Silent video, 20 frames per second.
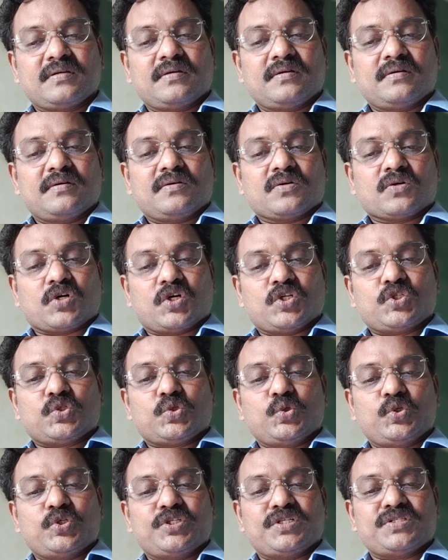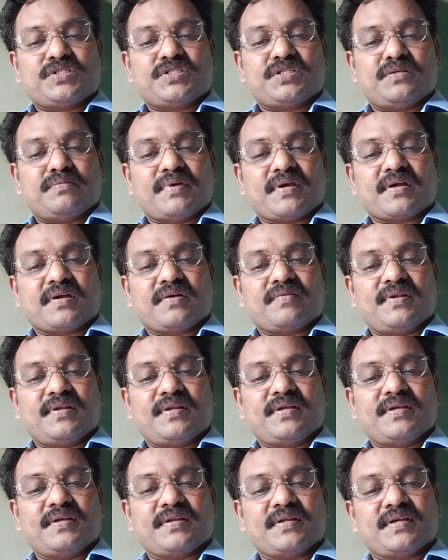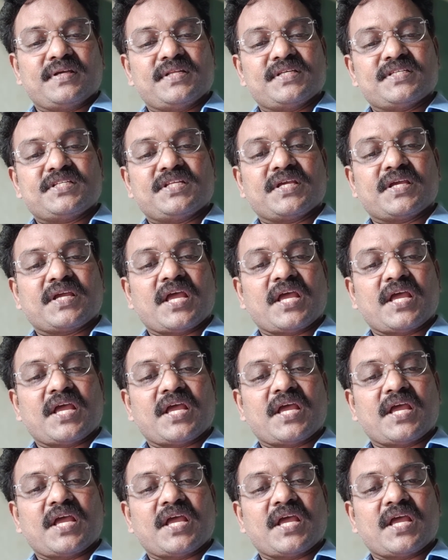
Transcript: constitutions, in Machiavelli's realistic